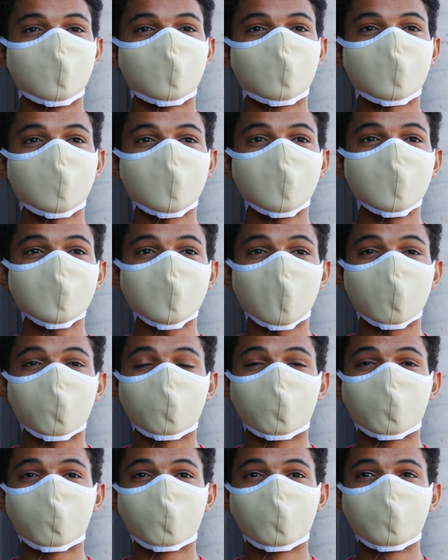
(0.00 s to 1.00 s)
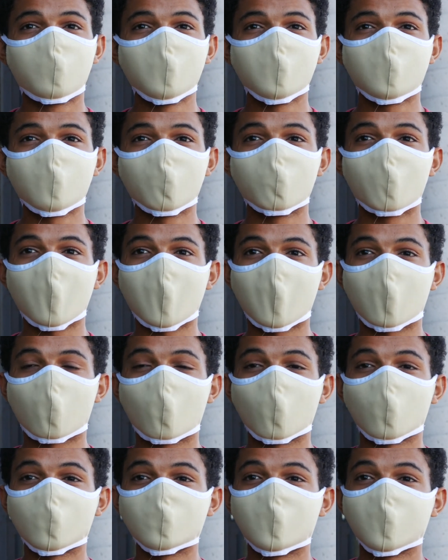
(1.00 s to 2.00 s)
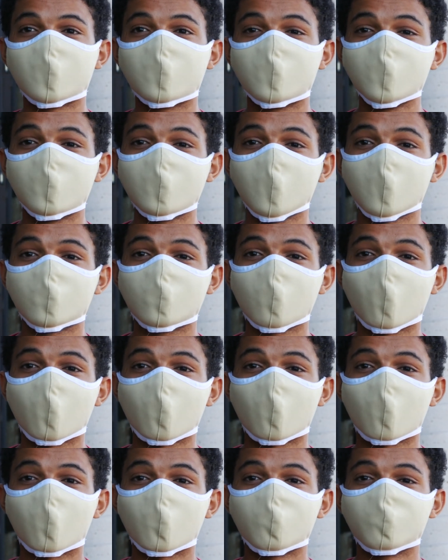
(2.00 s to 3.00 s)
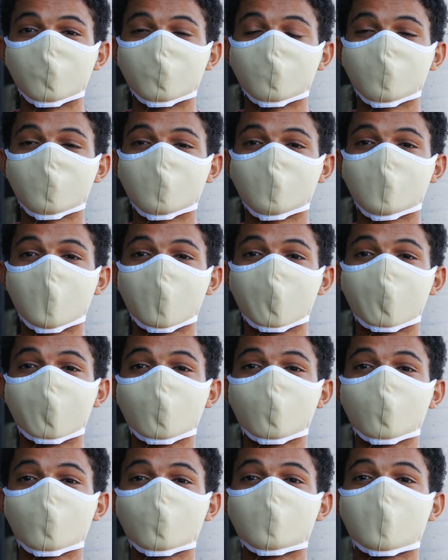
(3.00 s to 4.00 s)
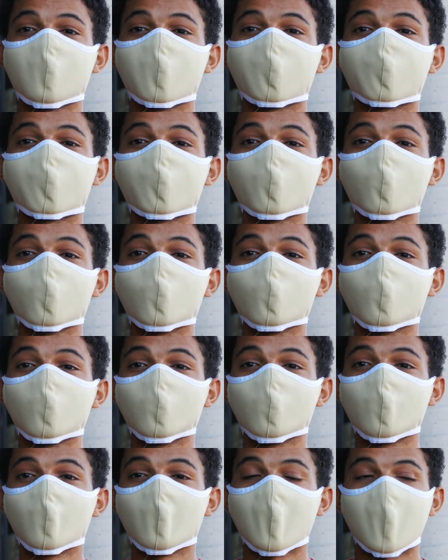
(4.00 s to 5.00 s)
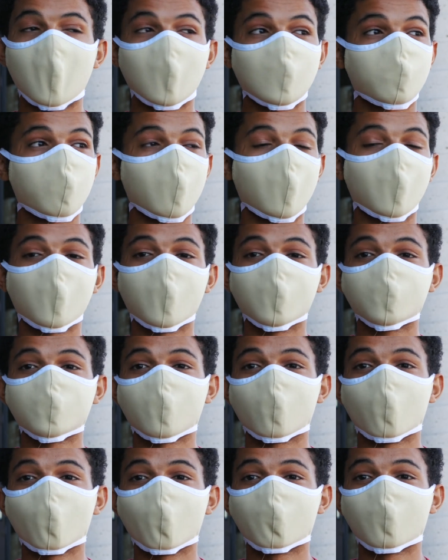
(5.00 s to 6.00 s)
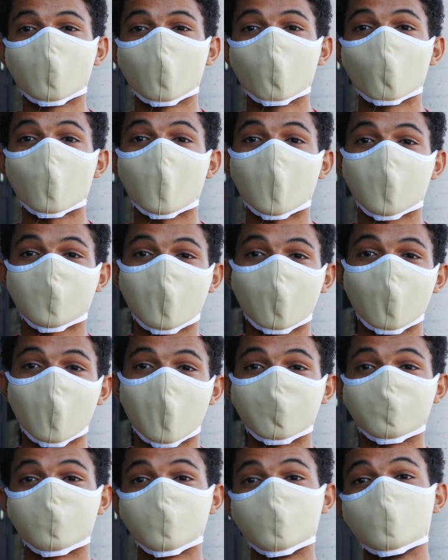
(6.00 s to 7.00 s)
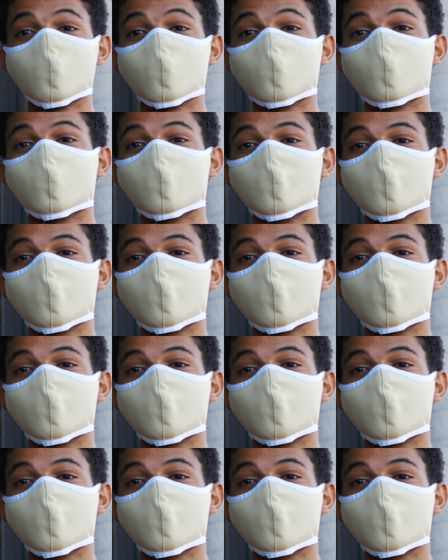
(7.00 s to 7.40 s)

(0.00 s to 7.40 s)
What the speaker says: things are pretty bad because the teachers don't give you the full explanation of the work that you have to do.